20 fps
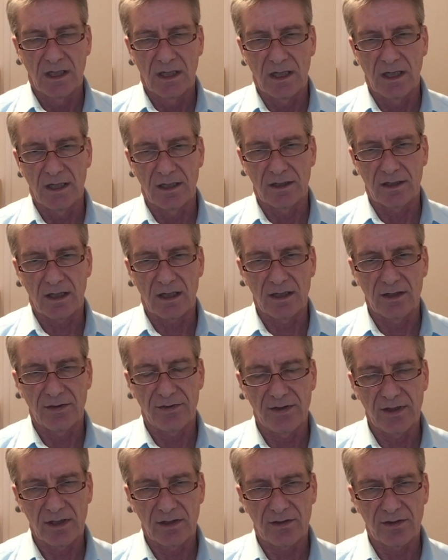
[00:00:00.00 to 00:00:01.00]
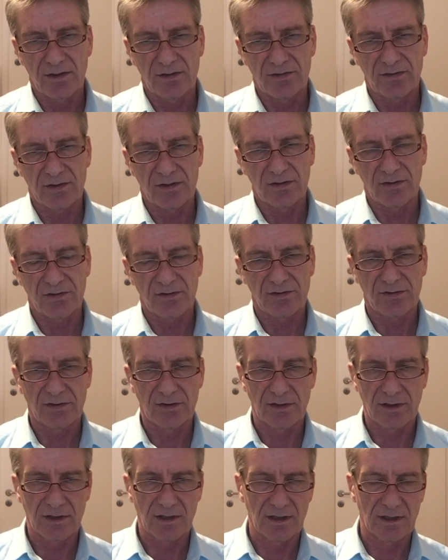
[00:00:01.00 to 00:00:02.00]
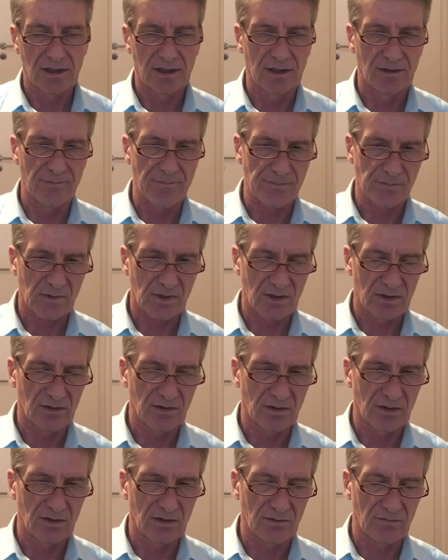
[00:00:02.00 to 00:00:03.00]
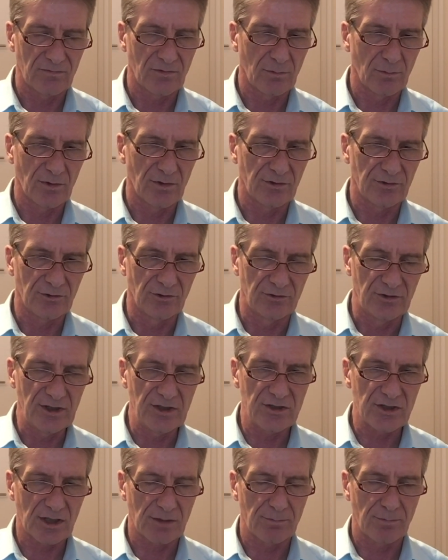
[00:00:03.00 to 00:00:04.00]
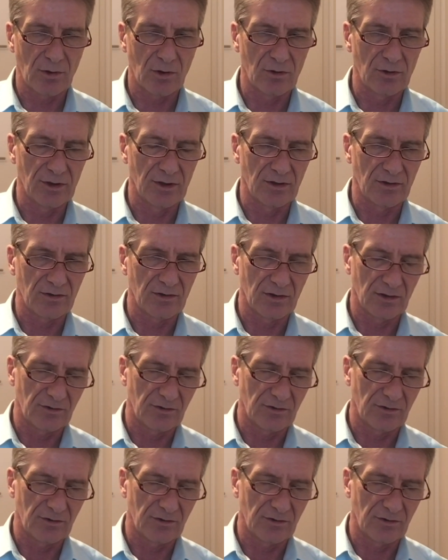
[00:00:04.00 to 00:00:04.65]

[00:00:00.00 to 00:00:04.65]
And I think this is, from the strategic point,